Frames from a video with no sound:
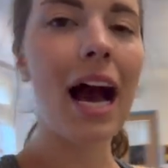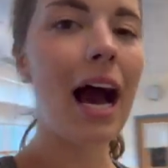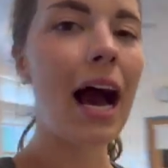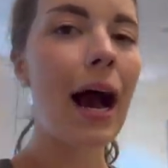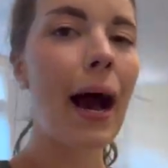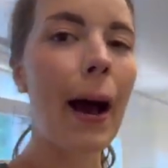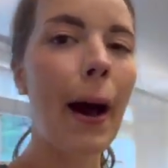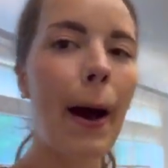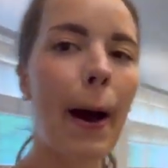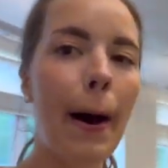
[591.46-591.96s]

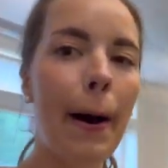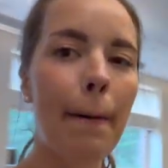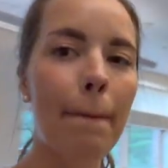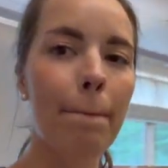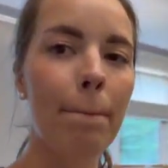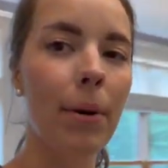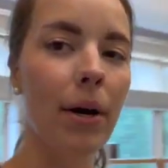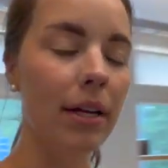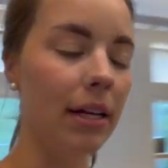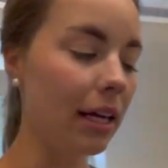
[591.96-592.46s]

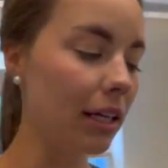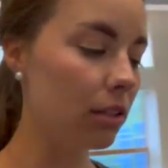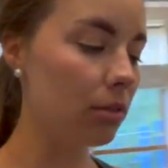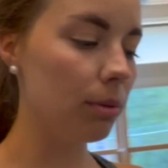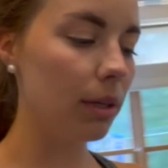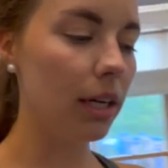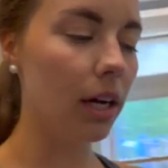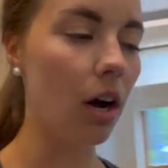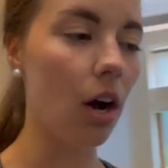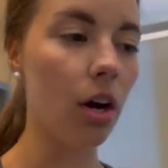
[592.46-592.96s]
But next
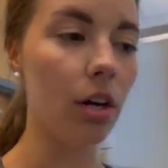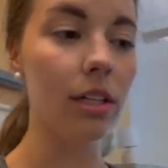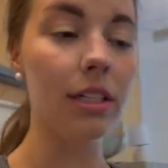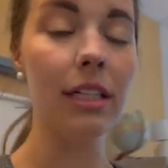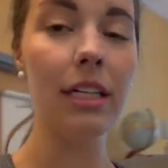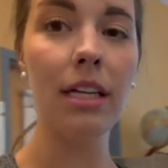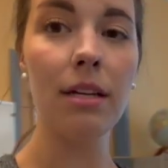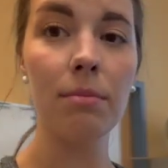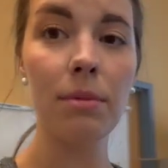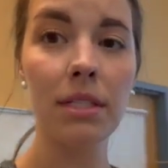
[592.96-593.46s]
week our
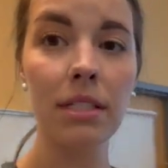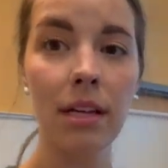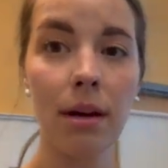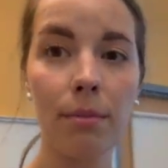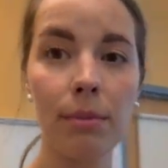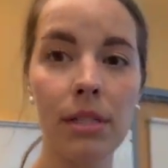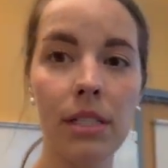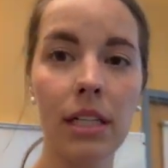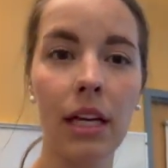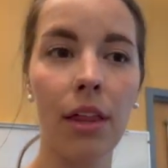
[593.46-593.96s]
team is
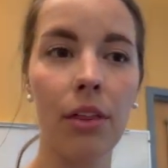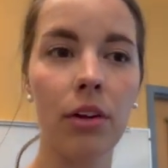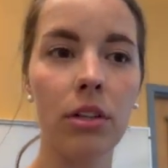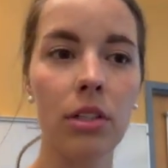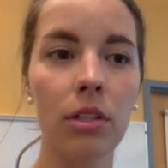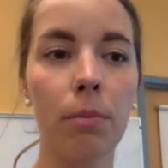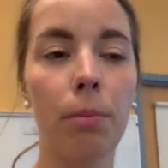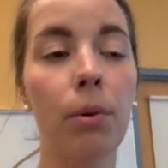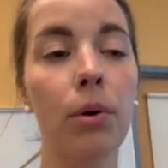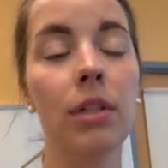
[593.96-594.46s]
coming together
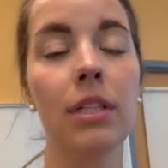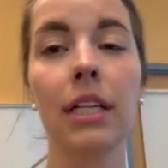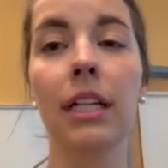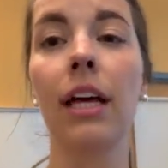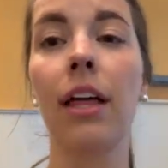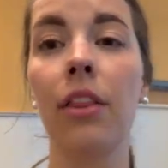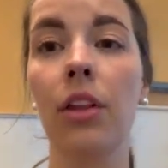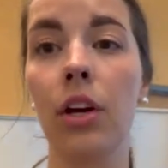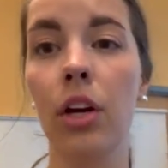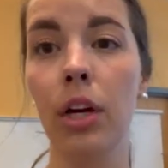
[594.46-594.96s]
to put
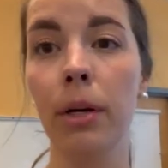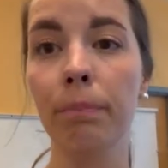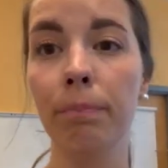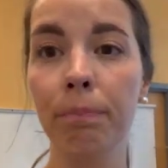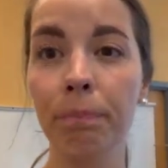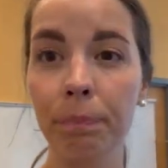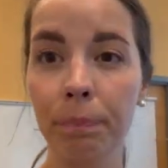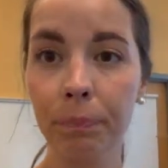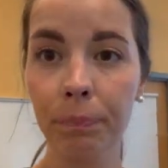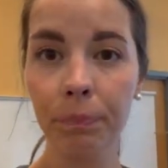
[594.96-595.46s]
together
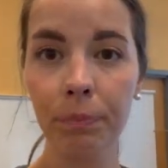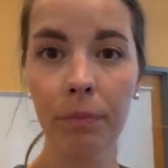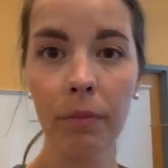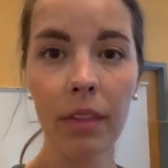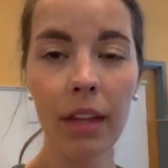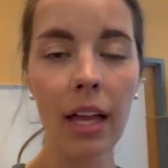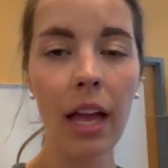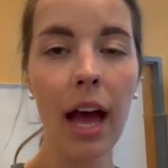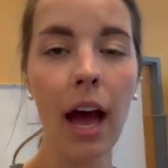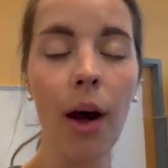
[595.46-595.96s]

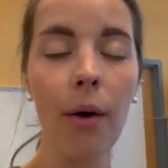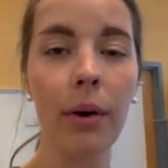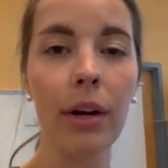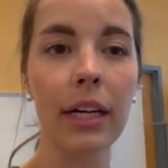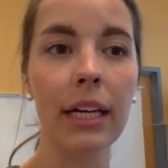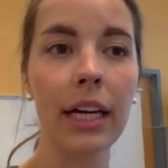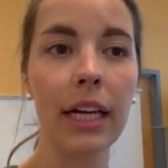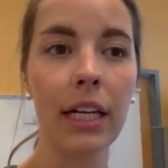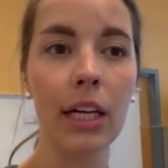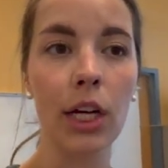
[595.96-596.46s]
our
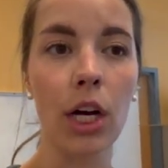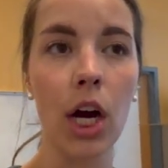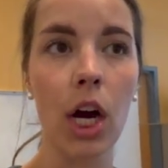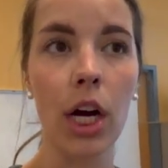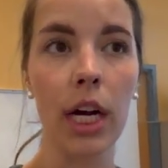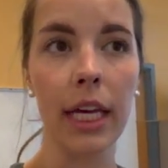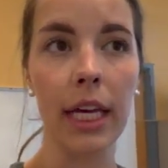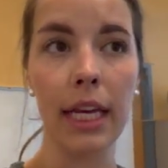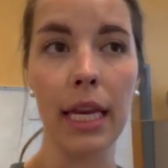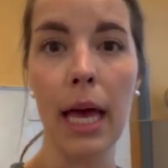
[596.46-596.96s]

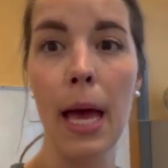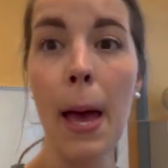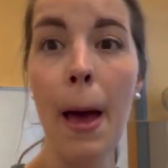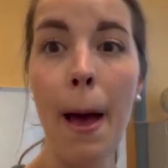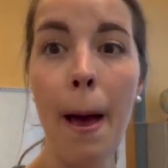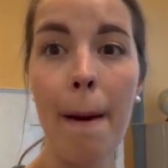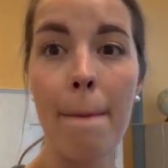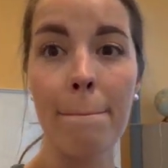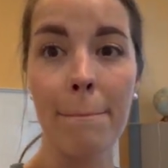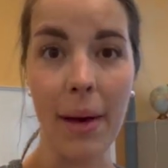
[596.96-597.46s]
kindergarten
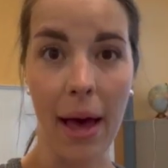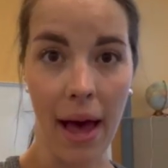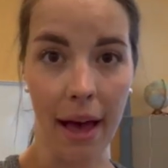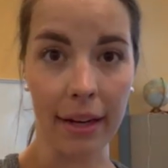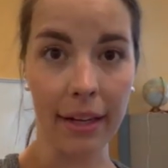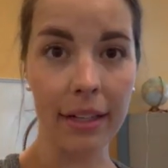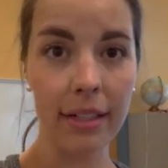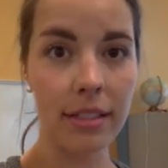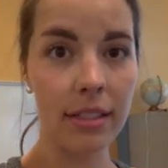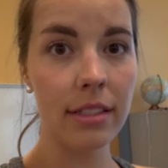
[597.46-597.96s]

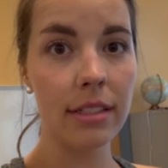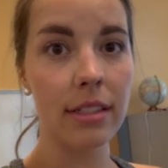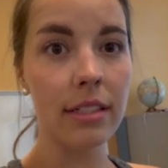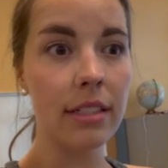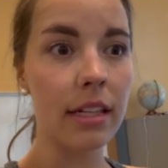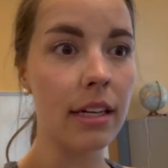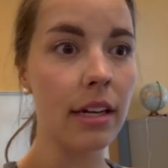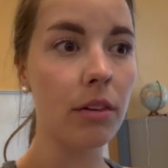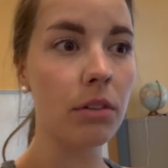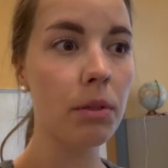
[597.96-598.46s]
packets to
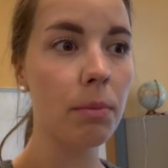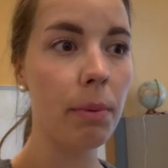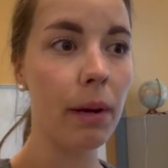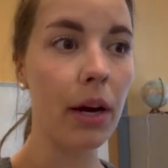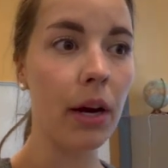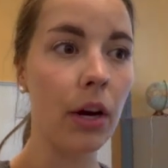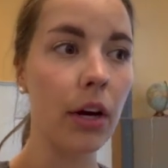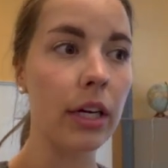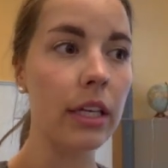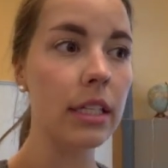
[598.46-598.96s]
send out to
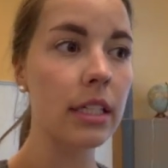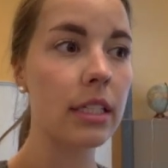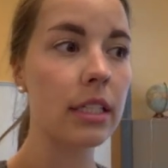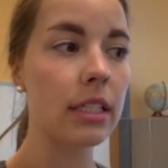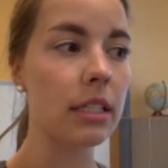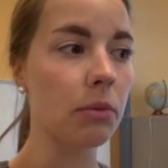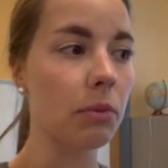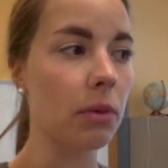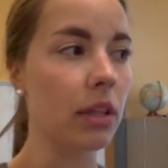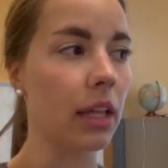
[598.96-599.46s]
parents
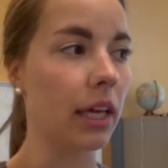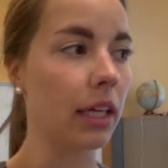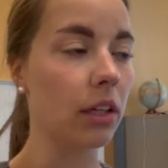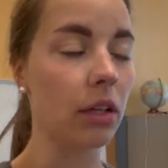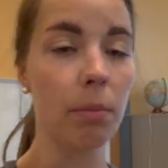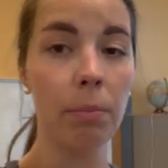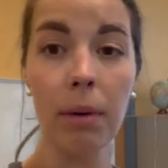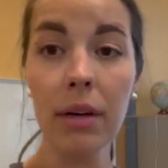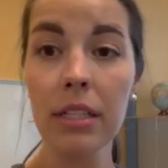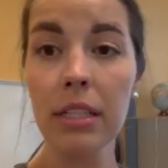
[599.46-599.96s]
with like their
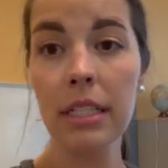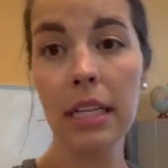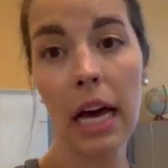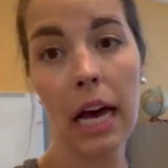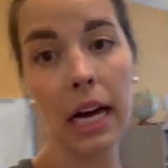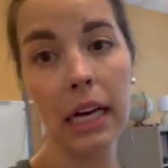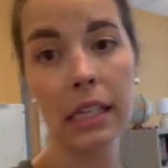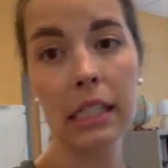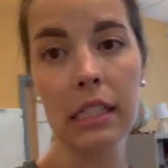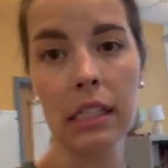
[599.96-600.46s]
bus
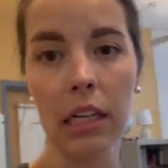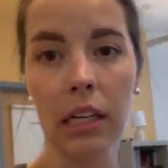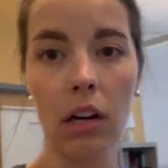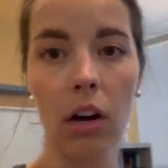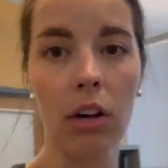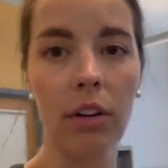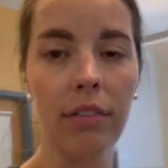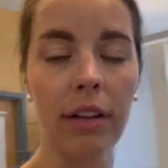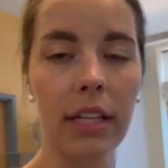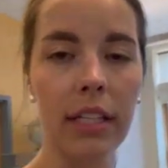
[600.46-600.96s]
tags and like
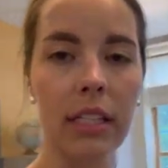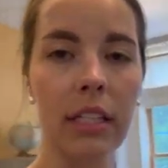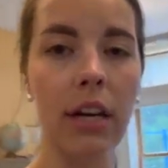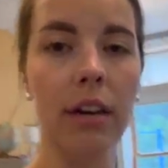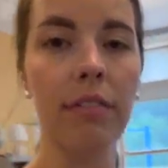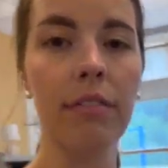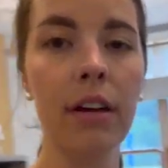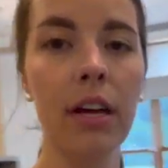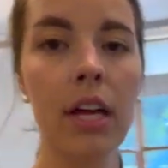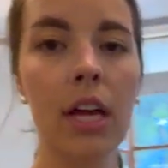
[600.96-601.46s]
all that
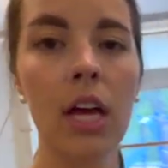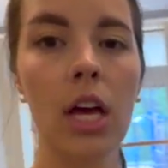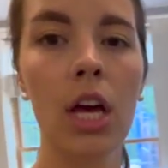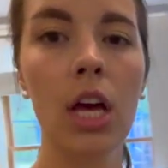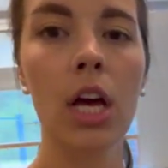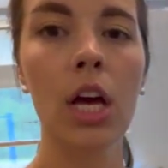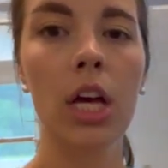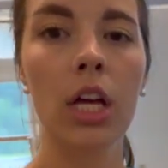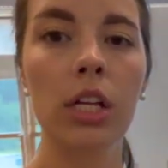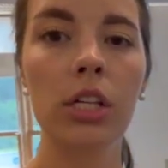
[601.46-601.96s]
stuff.
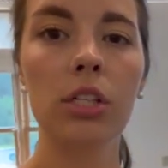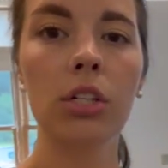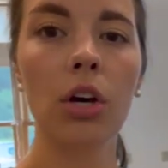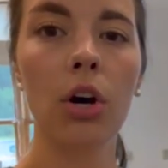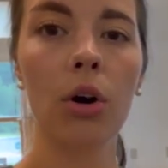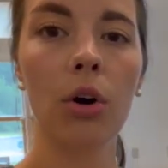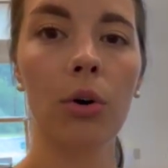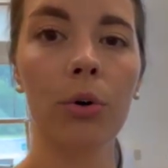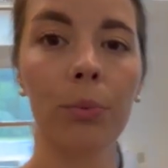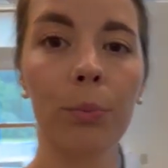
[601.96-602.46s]

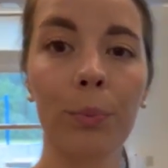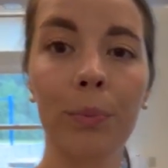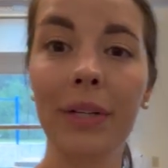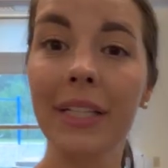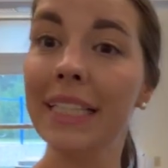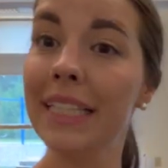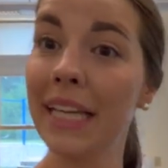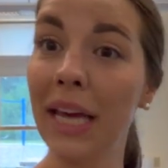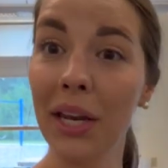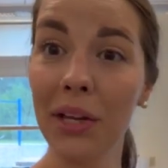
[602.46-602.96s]
So
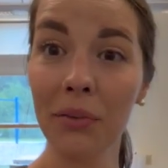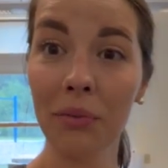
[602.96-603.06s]
it's getting